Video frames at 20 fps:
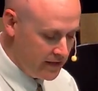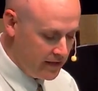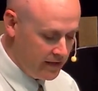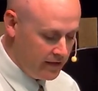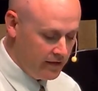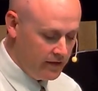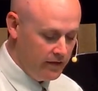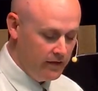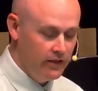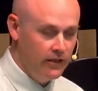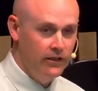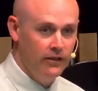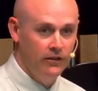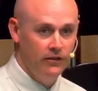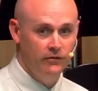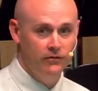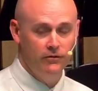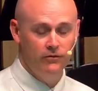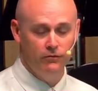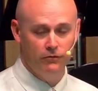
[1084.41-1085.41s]
and
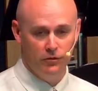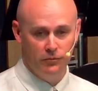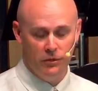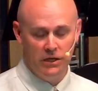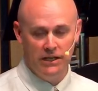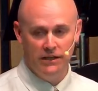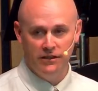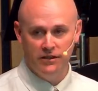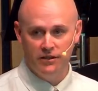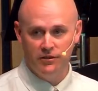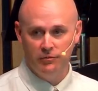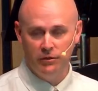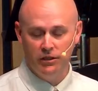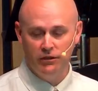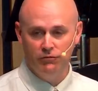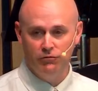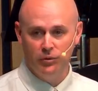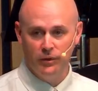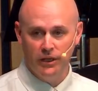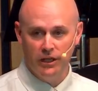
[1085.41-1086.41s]
it reminded
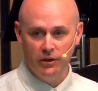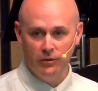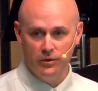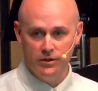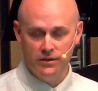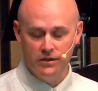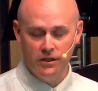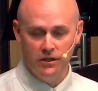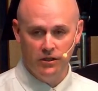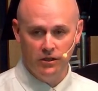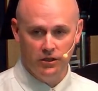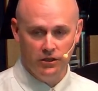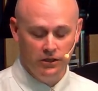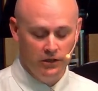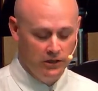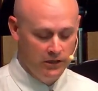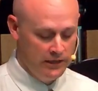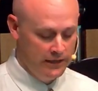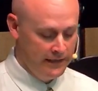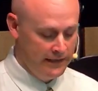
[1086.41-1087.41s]
me of when I was
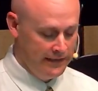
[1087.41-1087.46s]
younger